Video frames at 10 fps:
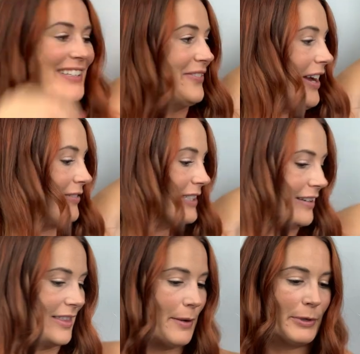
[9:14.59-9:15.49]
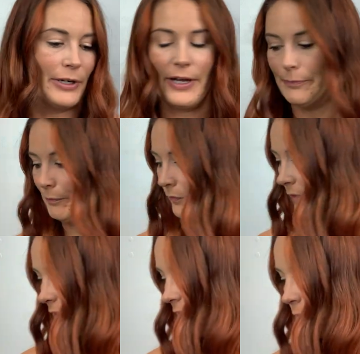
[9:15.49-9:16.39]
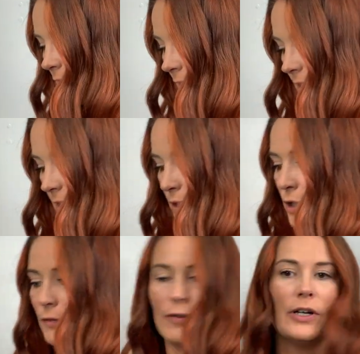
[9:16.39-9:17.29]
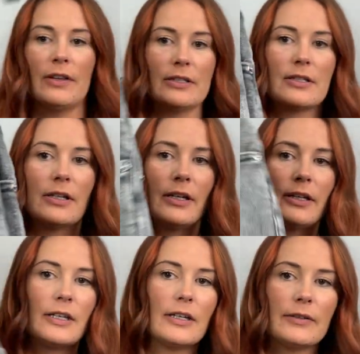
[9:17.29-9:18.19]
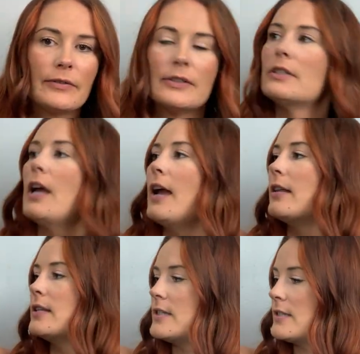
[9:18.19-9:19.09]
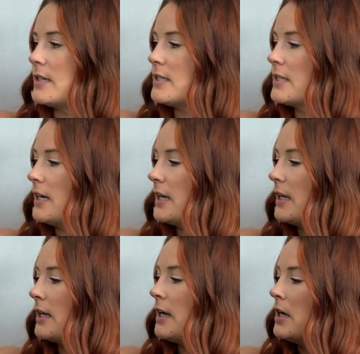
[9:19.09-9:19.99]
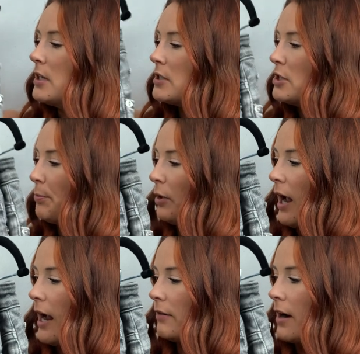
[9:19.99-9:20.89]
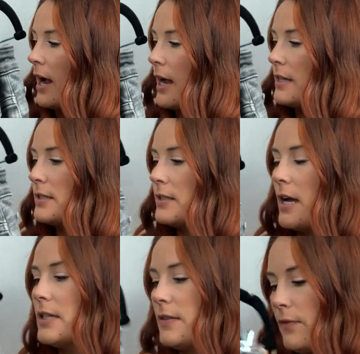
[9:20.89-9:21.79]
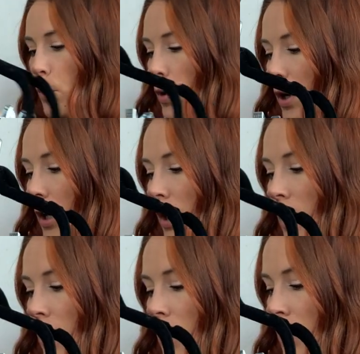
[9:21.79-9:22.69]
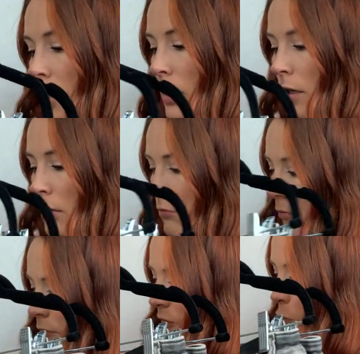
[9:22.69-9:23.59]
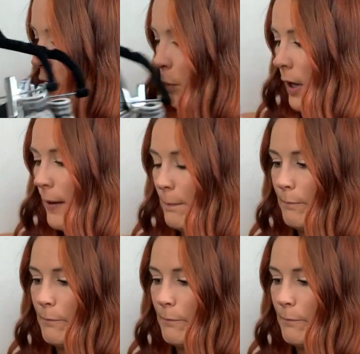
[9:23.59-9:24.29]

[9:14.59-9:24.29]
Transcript: if I've done them or not. This one is a 2-fer. And this is the skinny super high rise, size 4. For what?